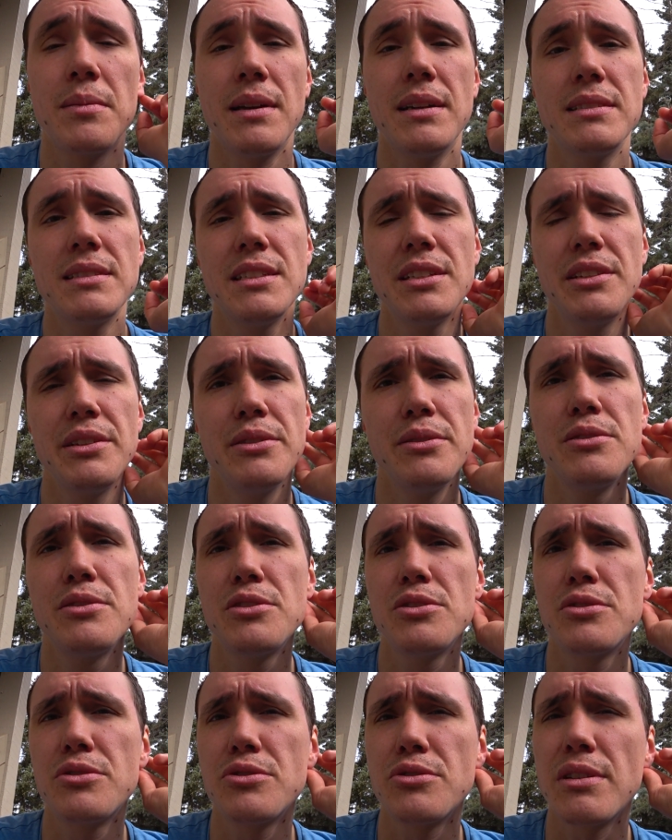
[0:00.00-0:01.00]
That's a huge
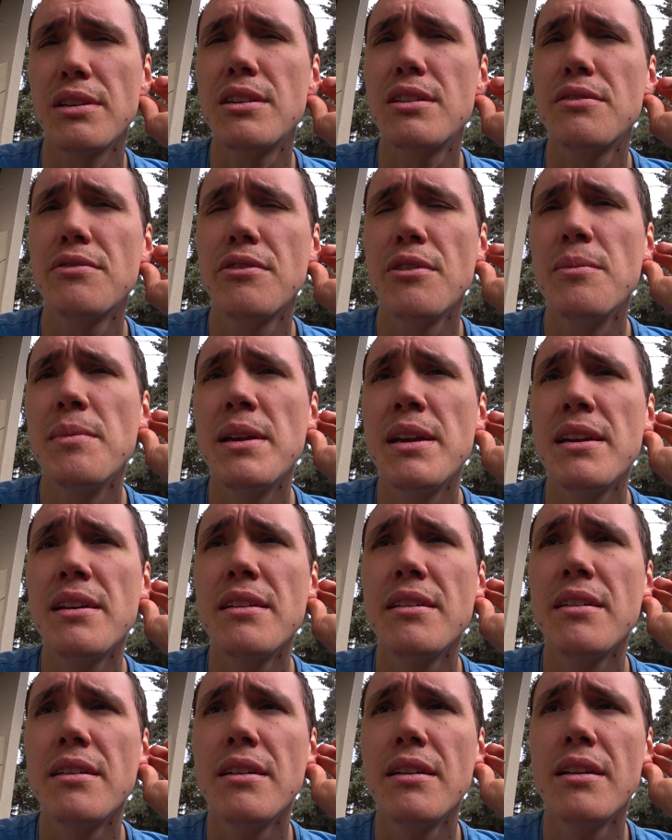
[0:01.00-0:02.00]
trigger for me,
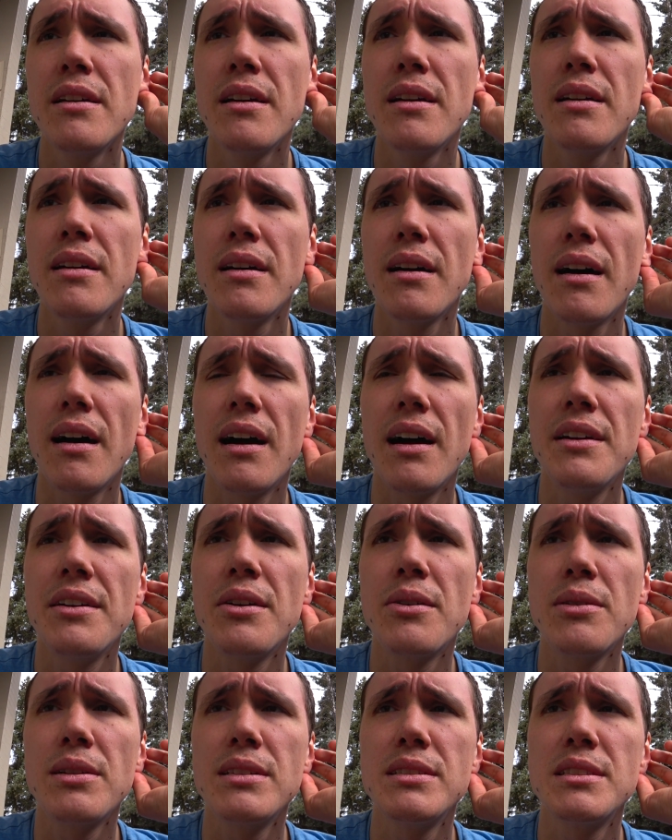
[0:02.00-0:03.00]
I
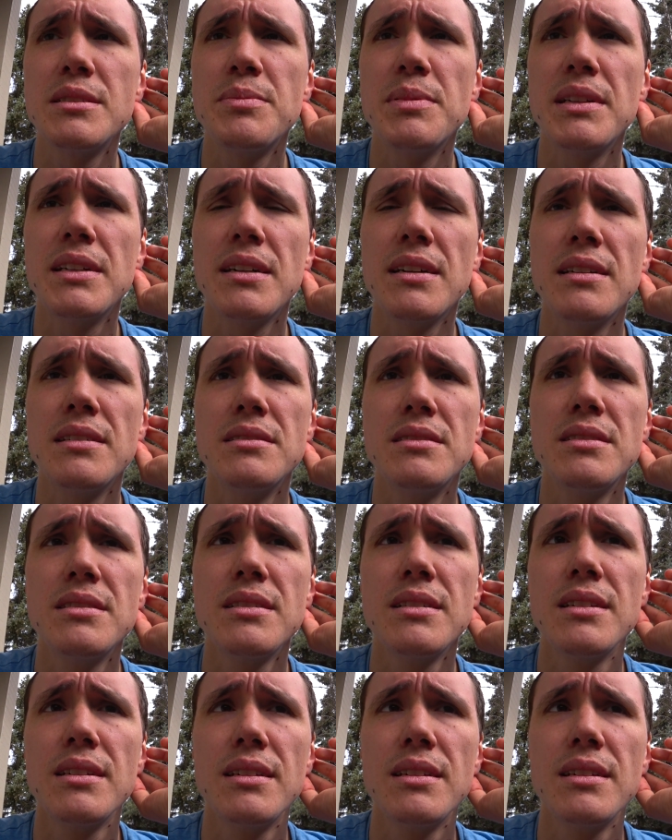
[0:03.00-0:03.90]
noticed, because